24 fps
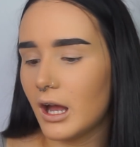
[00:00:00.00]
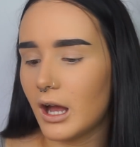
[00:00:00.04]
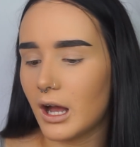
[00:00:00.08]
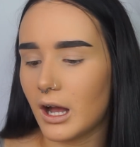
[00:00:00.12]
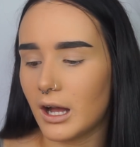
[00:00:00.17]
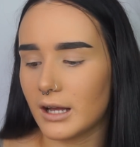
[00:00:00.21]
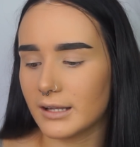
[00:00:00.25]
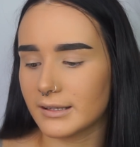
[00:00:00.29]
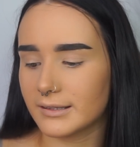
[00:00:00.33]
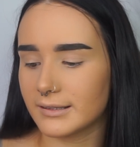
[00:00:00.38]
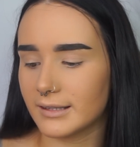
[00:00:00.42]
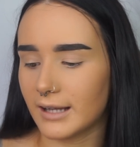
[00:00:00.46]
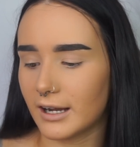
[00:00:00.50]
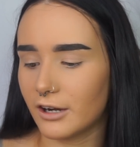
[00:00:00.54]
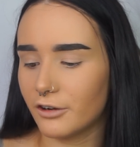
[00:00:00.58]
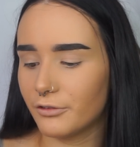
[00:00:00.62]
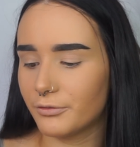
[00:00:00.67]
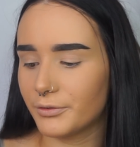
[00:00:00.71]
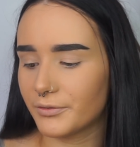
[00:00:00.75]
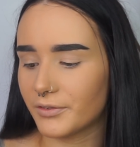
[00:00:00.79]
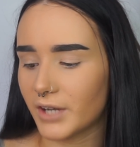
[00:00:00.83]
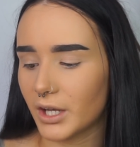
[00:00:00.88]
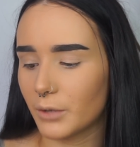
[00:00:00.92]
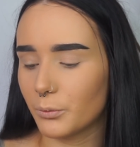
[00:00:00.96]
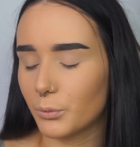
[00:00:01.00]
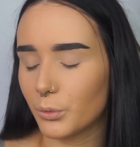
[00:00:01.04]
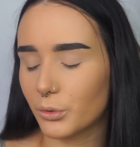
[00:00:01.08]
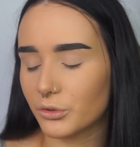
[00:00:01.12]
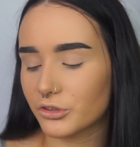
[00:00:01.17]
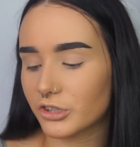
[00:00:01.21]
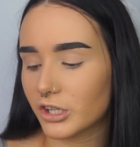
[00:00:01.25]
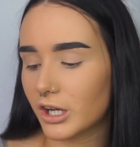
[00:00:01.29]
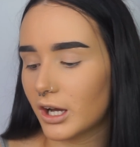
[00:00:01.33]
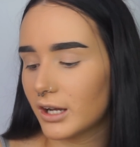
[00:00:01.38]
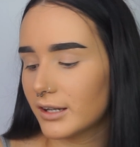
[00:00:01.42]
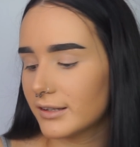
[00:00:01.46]
herself with like
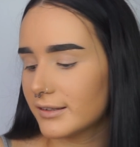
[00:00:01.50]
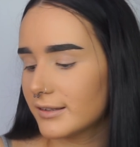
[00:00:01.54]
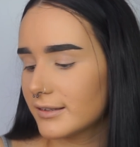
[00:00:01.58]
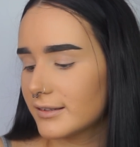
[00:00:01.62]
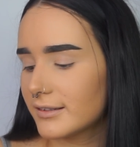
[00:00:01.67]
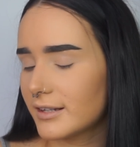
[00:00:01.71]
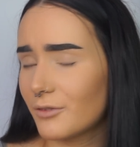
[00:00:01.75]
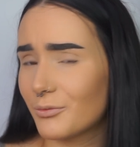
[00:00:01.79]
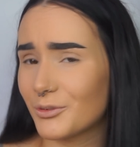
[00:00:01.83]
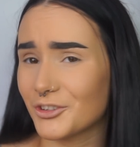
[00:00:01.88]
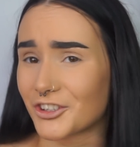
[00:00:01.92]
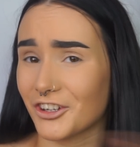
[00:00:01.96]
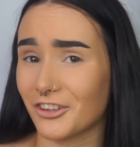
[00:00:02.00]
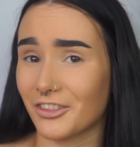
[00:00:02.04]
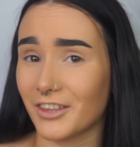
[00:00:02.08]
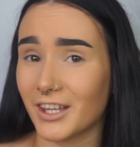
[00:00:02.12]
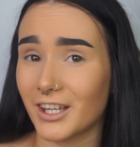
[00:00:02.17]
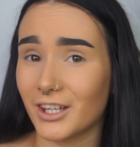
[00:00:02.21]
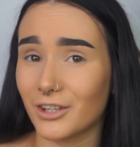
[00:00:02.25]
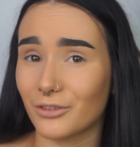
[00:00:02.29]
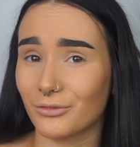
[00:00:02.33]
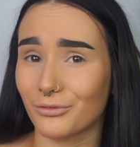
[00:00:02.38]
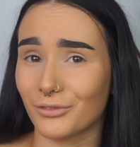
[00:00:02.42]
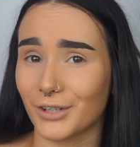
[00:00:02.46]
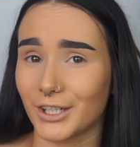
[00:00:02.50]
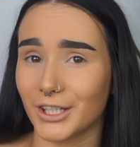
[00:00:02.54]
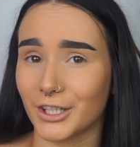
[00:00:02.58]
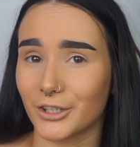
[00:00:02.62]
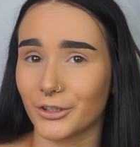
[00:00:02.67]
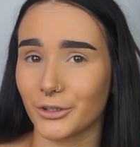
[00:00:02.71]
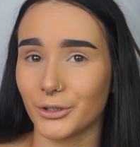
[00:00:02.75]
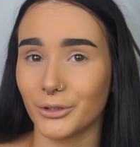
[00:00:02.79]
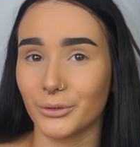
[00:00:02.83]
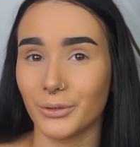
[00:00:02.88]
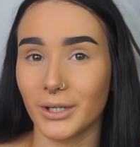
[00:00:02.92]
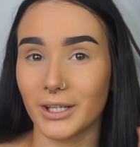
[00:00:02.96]
watercolors and stuff, which I think is really
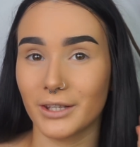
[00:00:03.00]
cool.